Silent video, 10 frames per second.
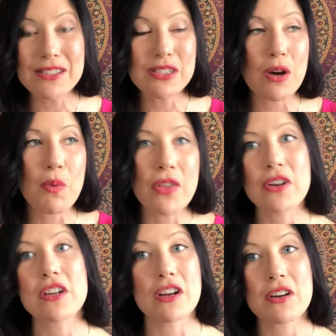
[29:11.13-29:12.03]
So whether
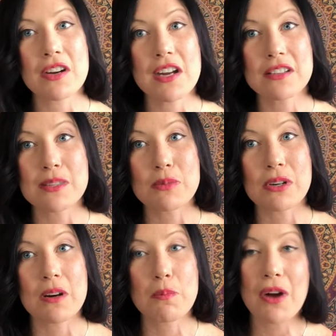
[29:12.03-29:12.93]
you're creating some
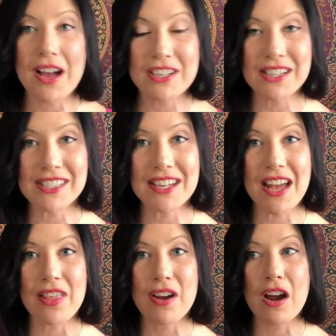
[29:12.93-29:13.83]
sort of project
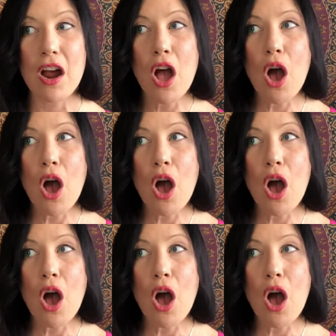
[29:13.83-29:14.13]
together,